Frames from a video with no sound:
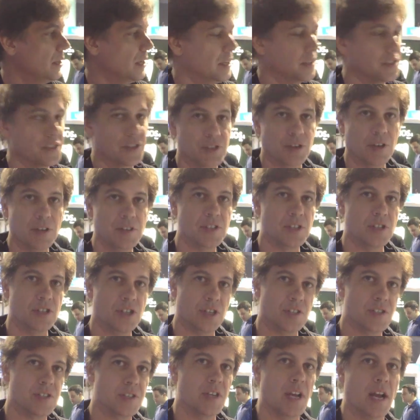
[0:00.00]
it starts at
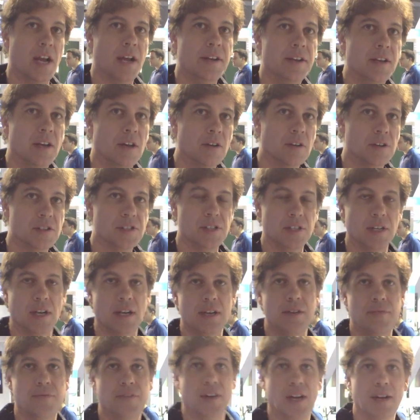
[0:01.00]
just
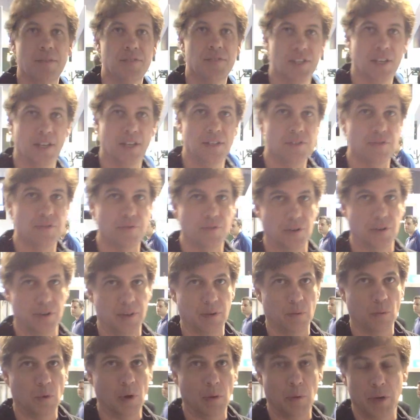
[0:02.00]
$9.95 for
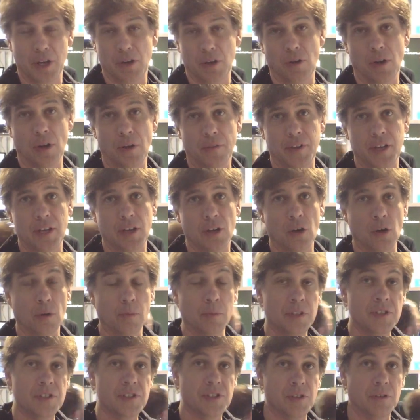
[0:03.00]
what we call the Home
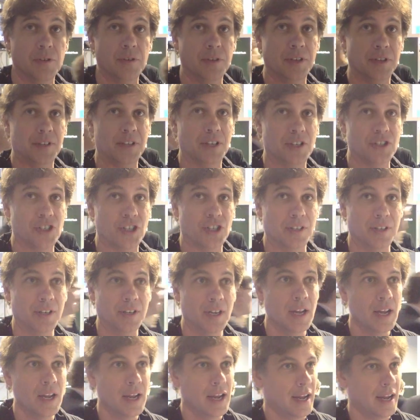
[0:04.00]
and Student Edition.
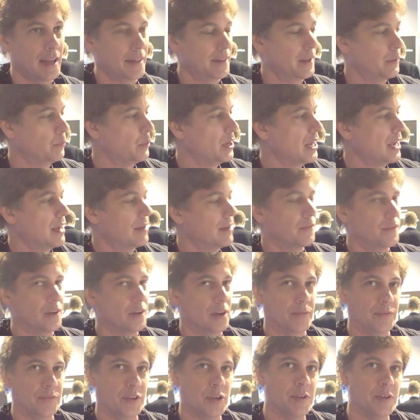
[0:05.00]
And then we have
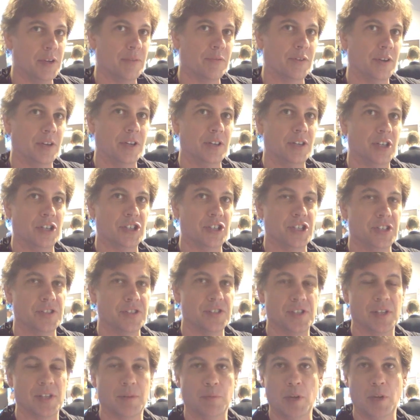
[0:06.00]
a few different
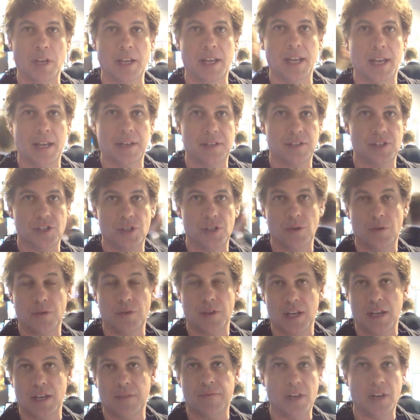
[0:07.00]
editions, and we get to
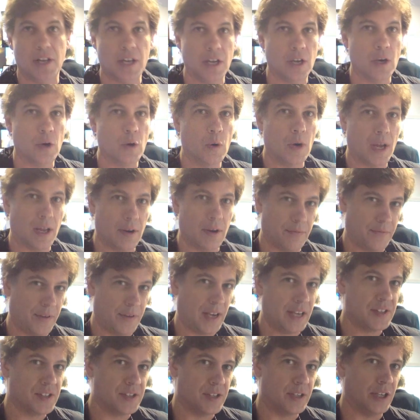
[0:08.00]
the Video and
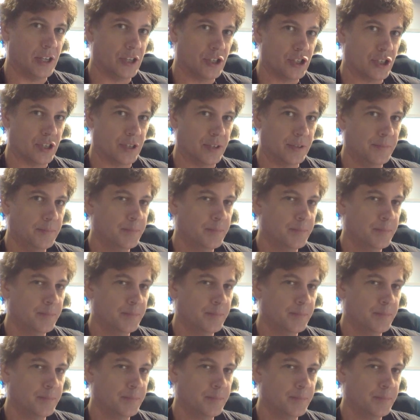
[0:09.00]
Effects Edition,